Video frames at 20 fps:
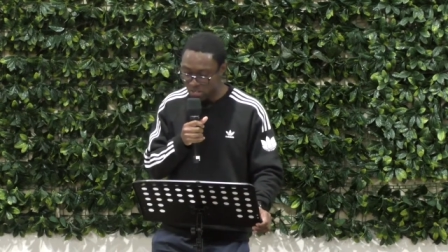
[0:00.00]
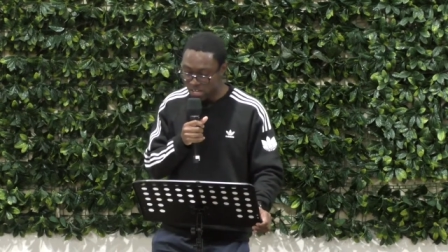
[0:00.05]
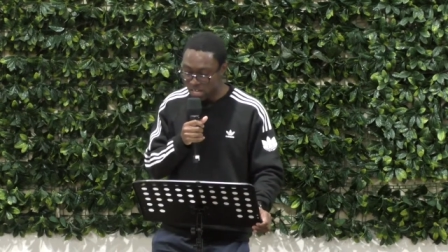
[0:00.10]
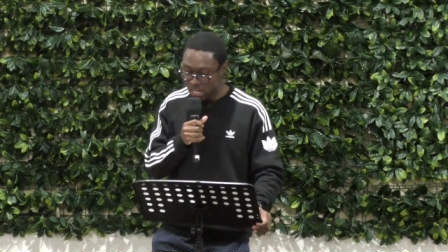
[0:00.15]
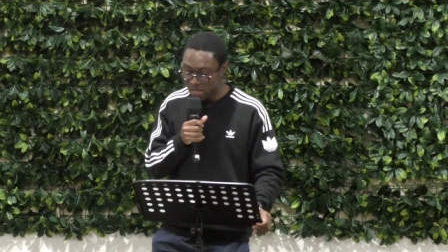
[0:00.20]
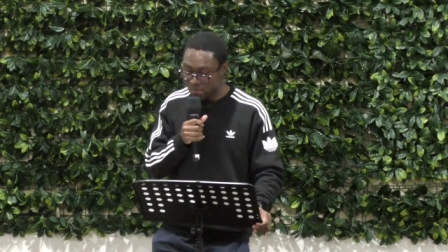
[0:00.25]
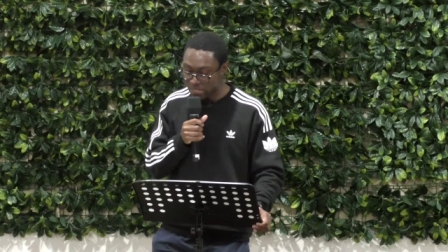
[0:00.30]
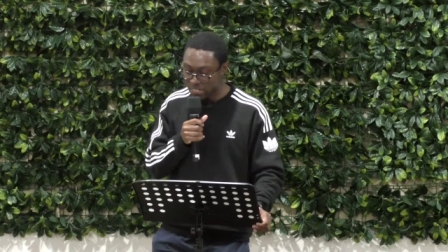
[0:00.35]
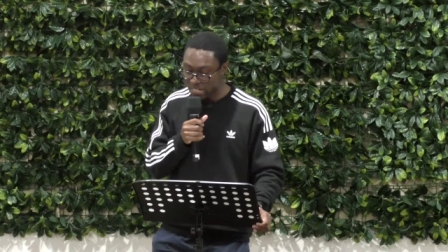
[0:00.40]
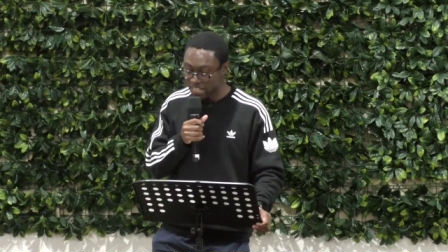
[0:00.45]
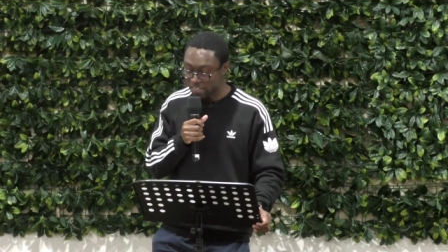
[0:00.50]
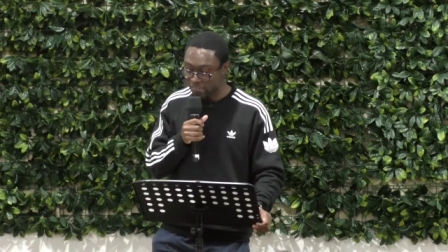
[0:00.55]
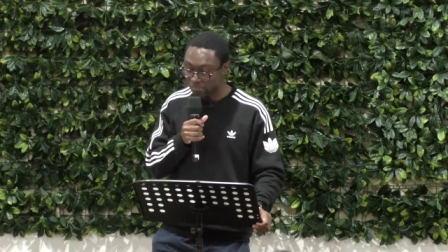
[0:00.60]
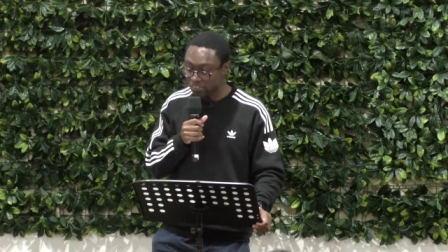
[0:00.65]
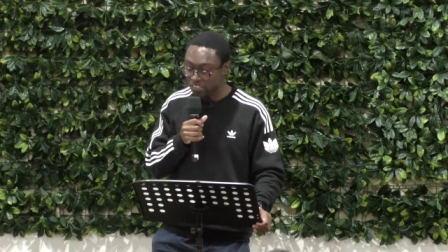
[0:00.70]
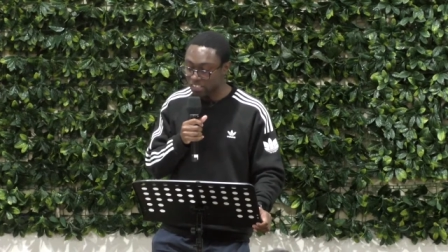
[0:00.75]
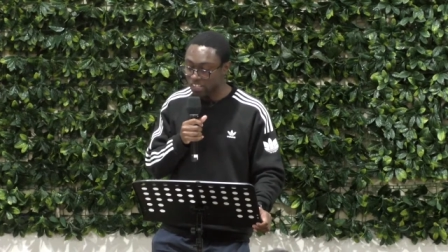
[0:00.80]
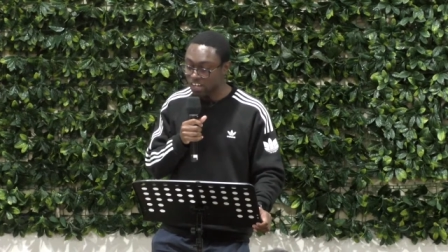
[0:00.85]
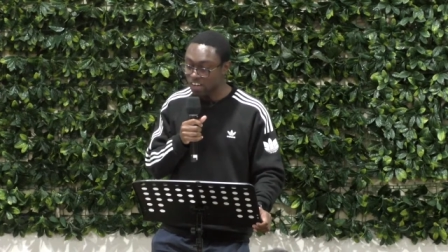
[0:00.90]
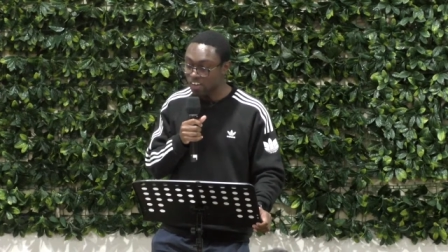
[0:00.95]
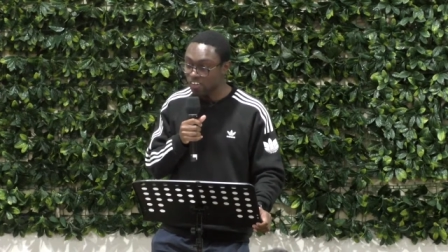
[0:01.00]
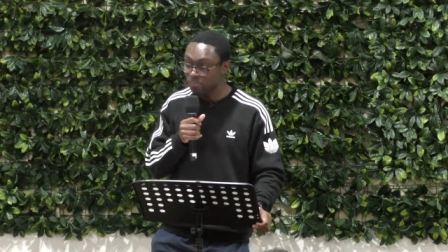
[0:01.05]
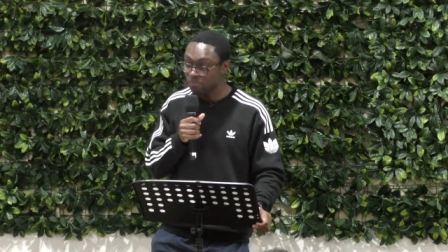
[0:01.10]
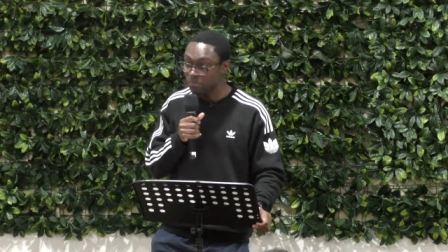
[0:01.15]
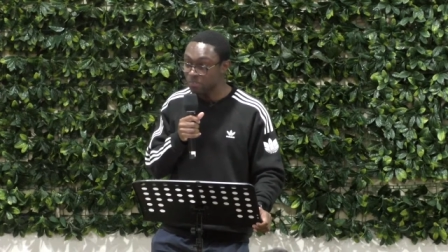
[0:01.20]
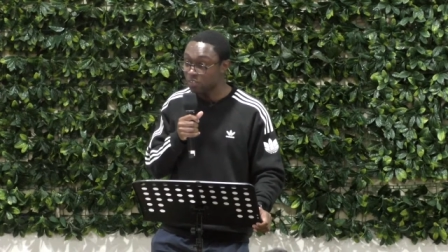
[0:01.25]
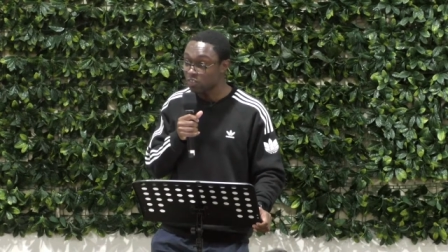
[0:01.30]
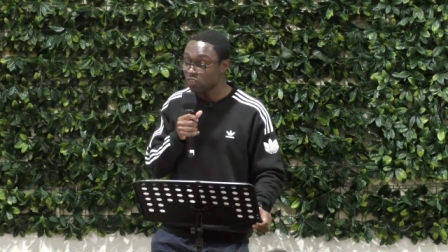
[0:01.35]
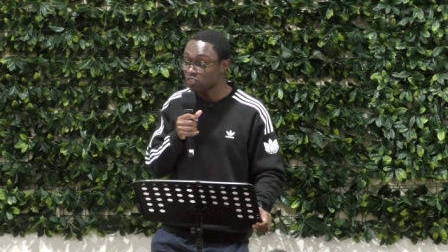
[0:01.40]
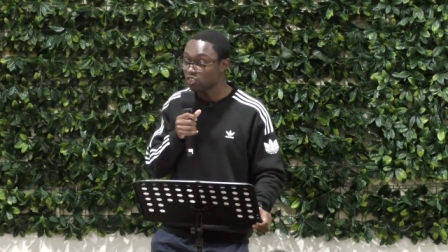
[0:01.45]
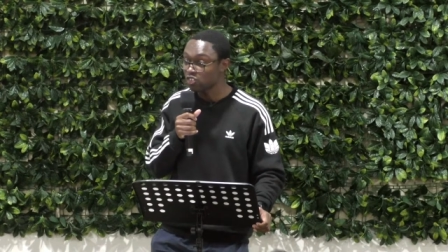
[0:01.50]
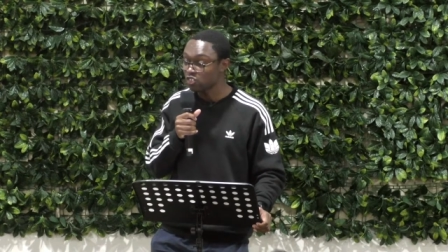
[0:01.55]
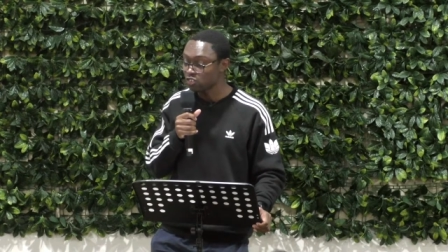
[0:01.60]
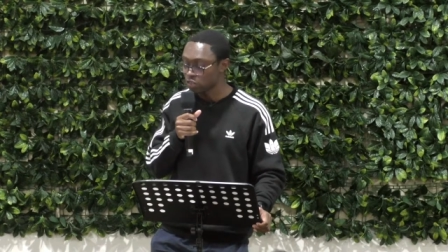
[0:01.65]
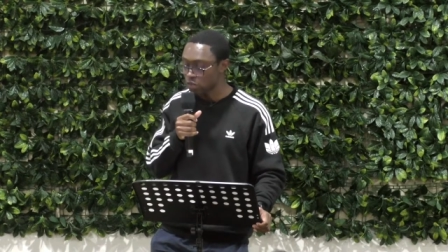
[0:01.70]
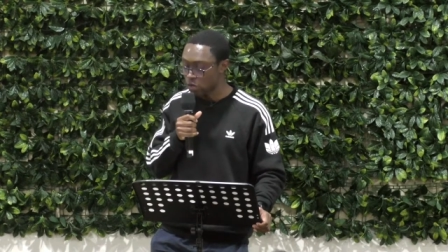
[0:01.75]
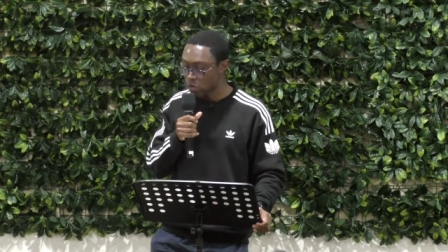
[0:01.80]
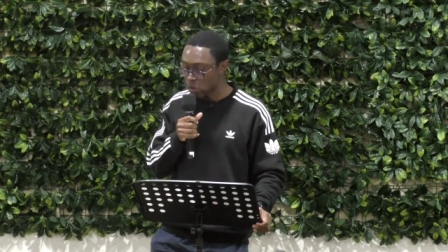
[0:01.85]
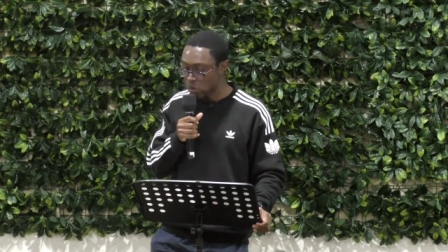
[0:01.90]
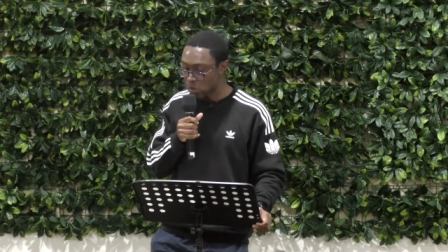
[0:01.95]
uh, but out of love because you
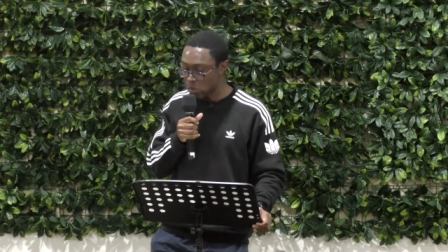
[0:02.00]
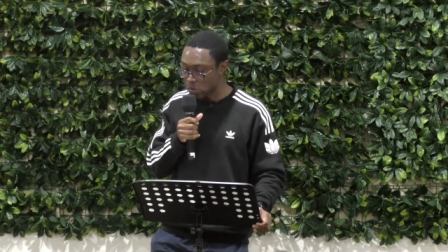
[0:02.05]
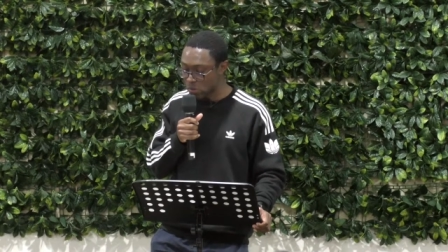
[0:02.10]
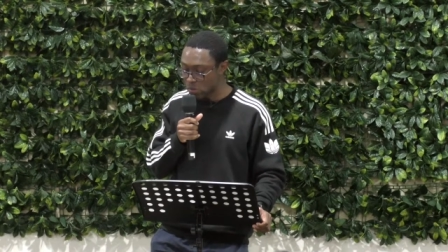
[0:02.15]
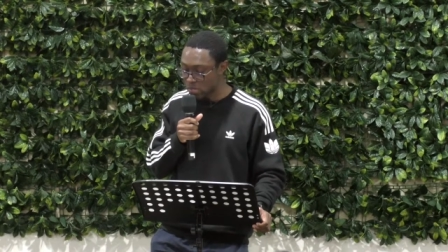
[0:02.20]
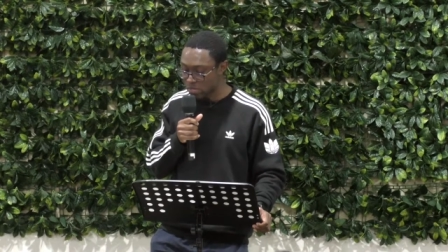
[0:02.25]
know